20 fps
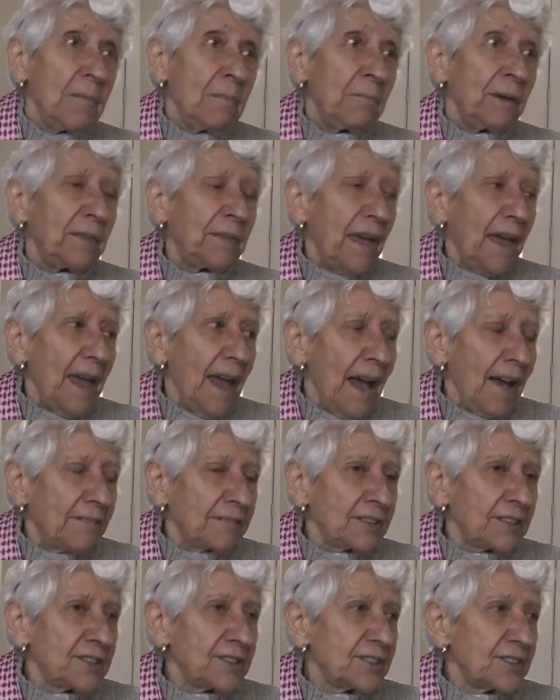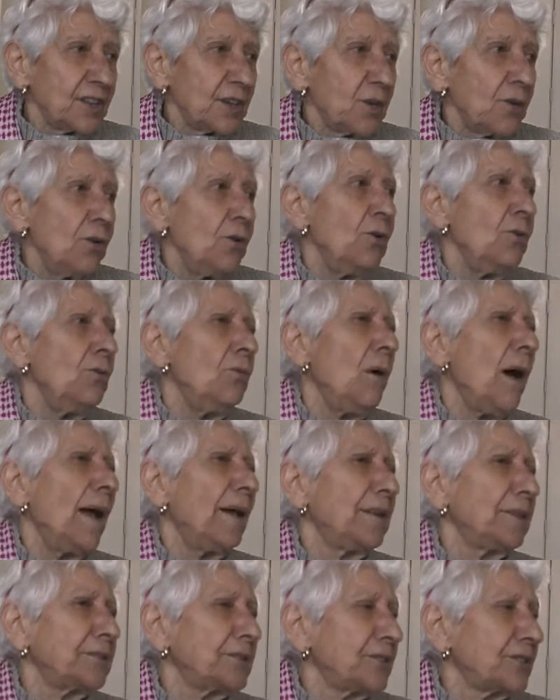but they have to see who
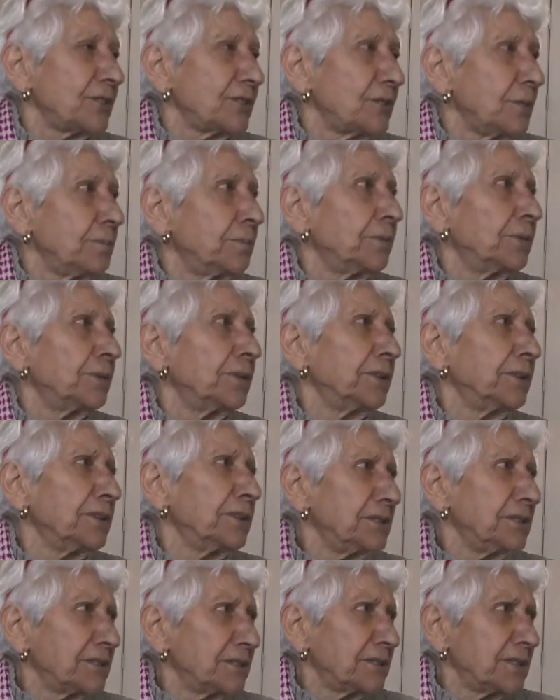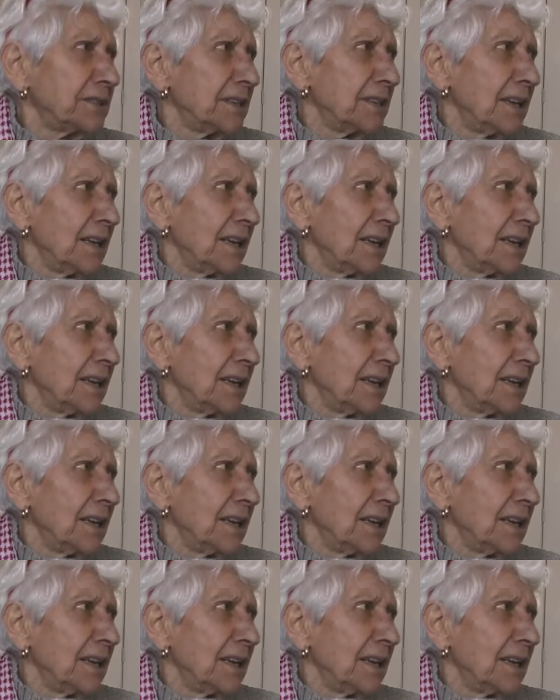else the police